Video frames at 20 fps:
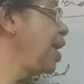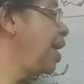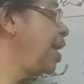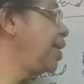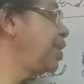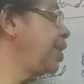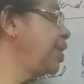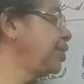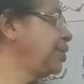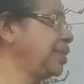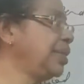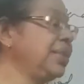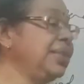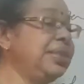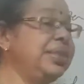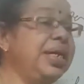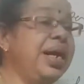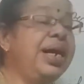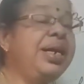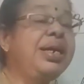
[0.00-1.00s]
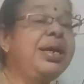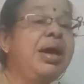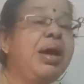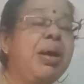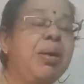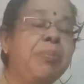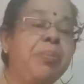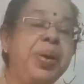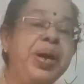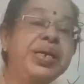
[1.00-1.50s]
and next is that
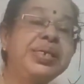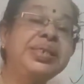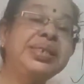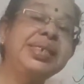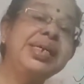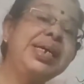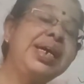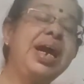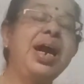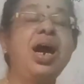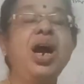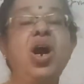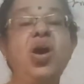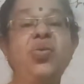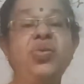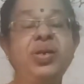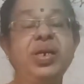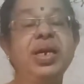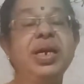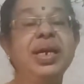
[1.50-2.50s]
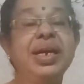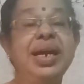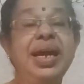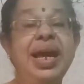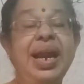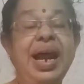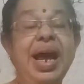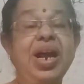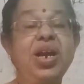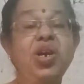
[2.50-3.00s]
phasing out
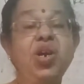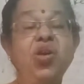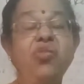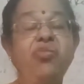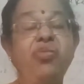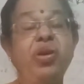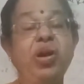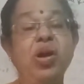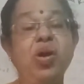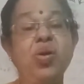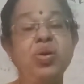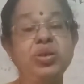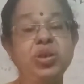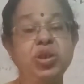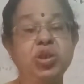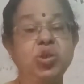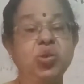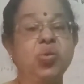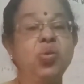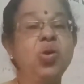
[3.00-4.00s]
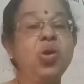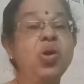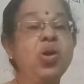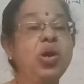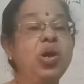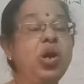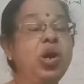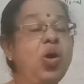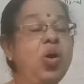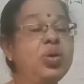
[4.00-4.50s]
grant of loans to
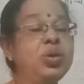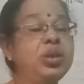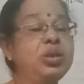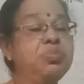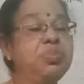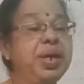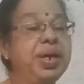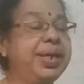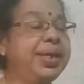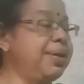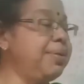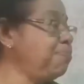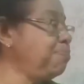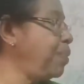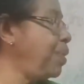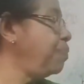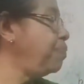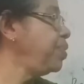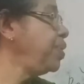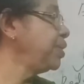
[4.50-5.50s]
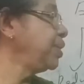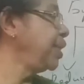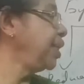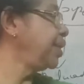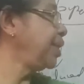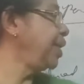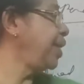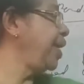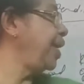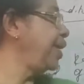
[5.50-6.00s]
loss making public
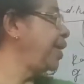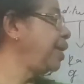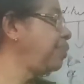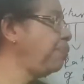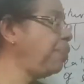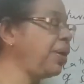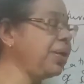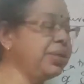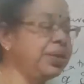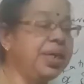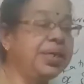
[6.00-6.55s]
sector enterprise,